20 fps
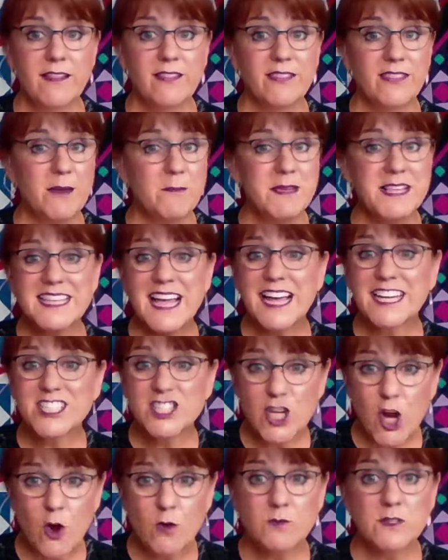that means I
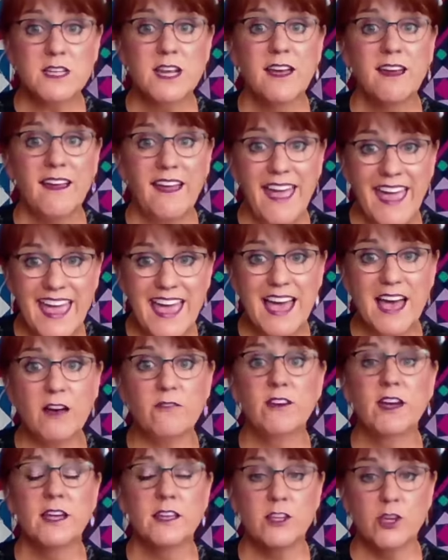don't have
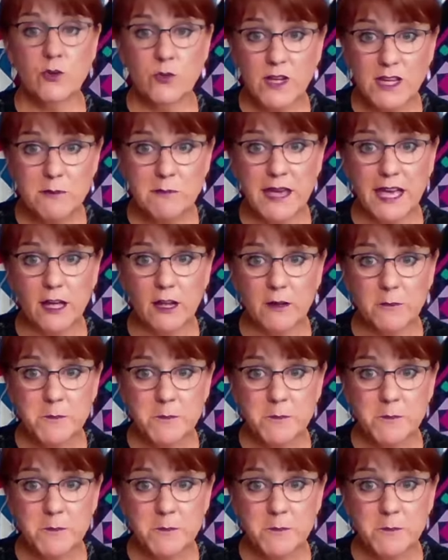your email.